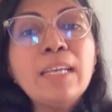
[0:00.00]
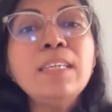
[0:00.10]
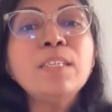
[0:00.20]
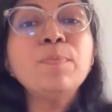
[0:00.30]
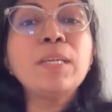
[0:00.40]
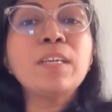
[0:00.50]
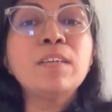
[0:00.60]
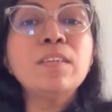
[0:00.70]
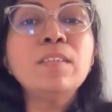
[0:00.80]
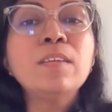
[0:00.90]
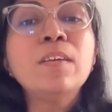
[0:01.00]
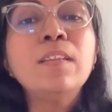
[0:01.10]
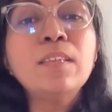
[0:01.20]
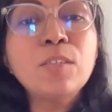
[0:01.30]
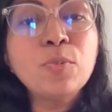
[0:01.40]
is because
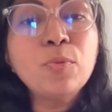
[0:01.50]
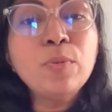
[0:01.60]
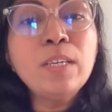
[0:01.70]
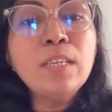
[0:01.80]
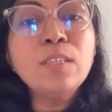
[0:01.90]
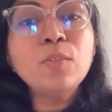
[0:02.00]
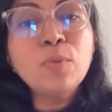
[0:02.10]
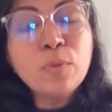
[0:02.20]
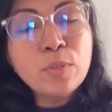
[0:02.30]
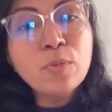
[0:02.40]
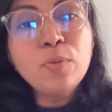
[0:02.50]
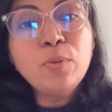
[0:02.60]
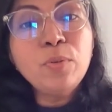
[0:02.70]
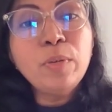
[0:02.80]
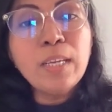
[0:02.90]
the students, those who
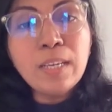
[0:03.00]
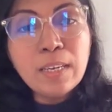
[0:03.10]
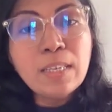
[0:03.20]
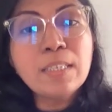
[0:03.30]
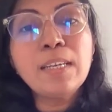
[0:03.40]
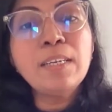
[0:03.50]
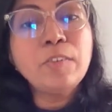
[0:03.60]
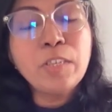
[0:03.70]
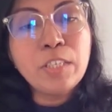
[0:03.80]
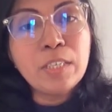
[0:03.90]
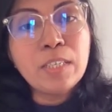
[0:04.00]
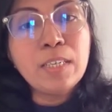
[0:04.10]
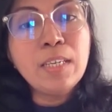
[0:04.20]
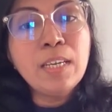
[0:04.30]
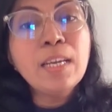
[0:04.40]
do English
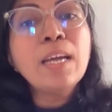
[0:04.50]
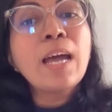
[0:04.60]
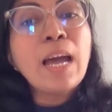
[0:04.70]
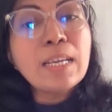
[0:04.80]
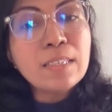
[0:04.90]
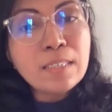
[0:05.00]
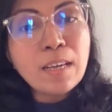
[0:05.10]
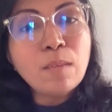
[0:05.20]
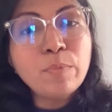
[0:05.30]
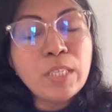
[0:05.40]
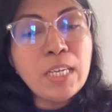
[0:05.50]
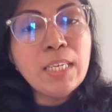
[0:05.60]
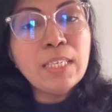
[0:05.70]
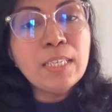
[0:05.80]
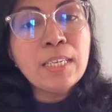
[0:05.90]
literature as a
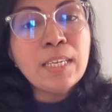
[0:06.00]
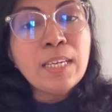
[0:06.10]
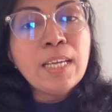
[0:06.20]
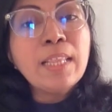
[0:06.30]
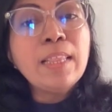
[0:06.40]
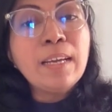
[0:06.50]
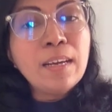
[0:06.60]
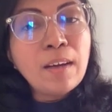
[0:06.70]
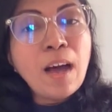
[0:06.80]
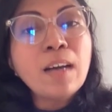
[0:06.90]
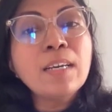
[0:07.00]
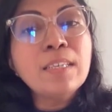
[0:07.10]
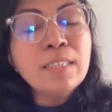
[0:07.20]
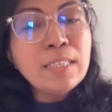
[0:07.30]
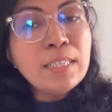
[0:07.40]
subject, are
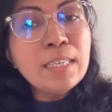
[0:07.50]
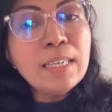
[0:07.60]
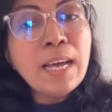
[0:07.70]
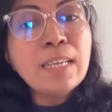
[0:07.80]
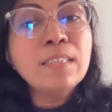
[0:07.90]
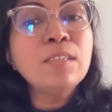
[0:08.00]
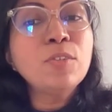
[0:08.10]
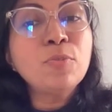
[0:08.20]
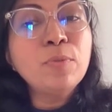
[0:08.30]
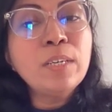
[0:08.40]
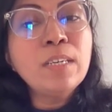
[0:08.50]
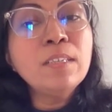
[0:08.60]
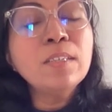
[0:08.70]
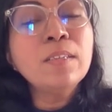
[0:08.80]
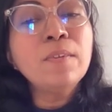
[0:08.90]
considered as a
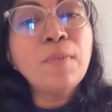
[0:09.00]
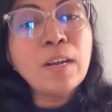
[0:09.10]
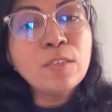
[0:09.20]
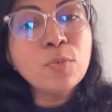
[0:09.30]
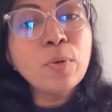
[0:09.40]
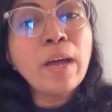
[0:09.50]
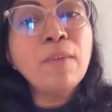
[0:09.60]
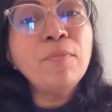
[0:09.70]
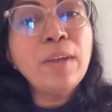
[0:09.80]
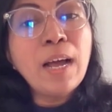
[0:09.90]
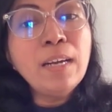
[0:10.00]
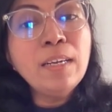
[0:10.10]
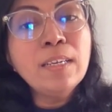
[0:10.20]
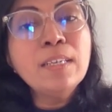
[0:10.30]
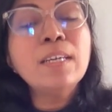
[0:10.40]
students, the ones who have done
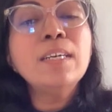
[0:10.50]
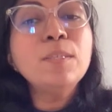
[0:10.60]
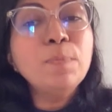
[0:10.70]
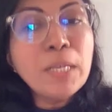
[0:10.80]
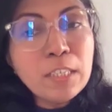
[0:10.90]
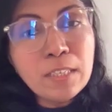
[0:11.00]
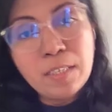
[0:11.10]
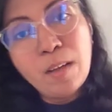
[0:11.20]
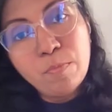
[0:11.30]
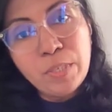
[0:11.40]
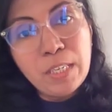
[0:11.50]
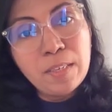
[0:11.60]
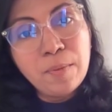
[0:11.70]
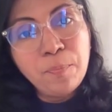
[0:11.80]
a special subject.